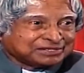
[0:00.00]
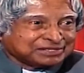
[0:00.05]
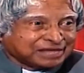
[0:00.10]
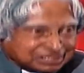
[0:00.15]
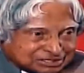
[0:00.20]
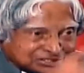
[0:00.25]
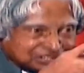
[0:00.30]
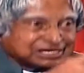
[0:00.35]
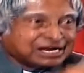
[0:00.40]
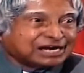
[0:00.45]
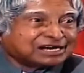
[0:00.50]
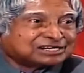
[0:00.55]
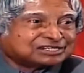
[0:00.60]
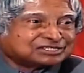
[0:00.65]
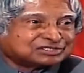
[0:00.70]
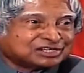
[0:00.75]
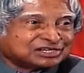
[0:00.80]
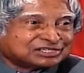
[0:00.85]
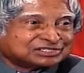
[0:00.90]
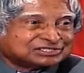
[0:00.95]
That's real
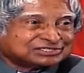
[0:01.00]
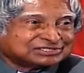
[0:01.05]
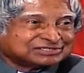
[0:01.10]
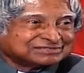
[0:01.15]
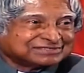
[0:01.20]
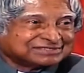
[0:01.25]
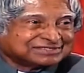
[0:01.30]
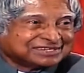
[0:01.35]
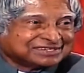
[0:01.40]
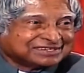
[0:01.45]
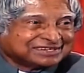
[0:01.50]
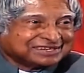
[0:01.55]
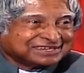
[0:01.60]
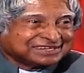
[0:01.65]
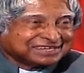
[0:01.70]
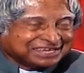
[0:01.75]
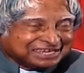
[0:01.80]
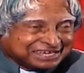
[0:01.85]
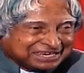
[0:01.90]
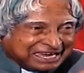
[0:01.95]
research.
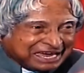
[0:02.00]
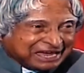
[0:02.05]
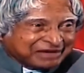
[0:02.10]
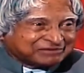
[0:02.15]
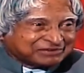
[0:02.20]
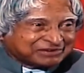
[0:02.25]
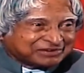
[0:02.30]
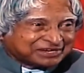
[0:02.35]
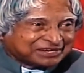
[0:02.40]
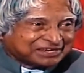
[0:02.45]
He gave